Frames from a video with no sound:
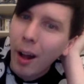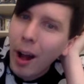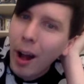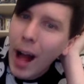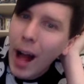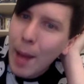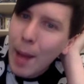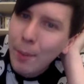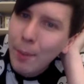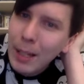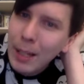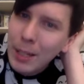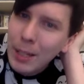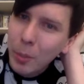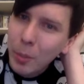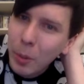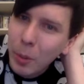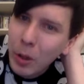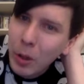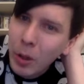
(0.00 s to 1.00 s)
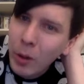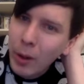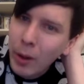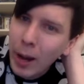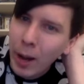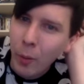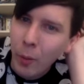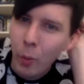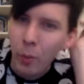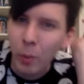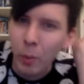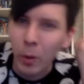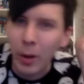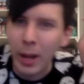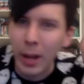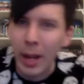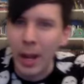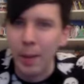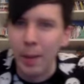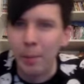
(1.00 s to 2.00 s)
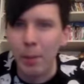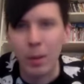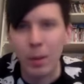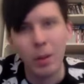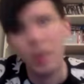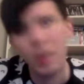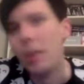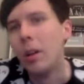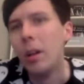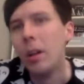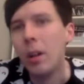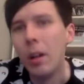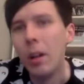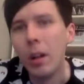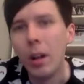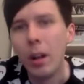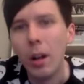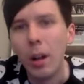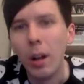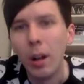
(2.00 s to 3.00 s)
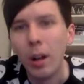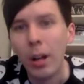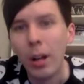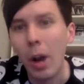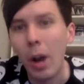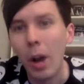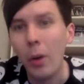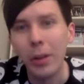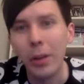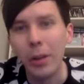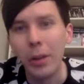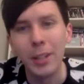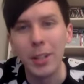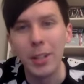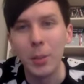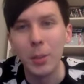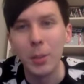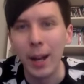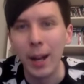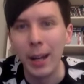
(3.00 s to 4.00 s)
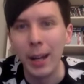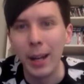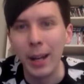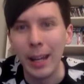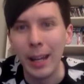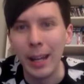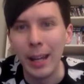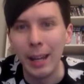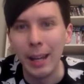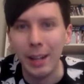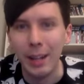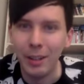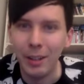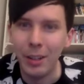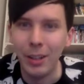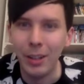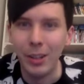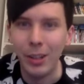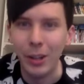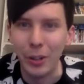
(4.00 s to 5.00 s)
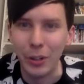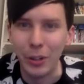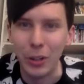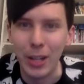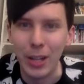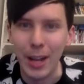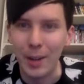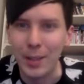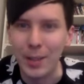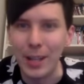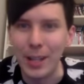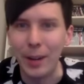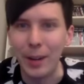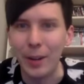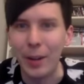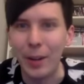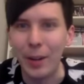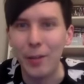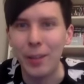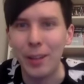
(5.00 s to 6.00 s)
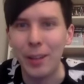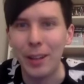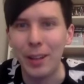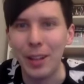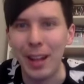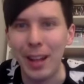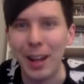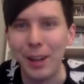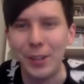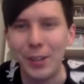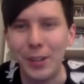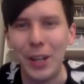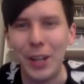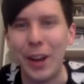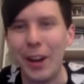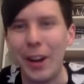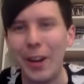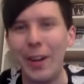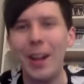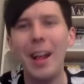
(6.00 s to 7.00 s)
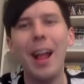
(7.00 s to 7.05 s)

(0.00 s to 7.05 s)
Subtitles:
Emily W, and one more name, Coconut Swaggy. You got your shout out of the live show.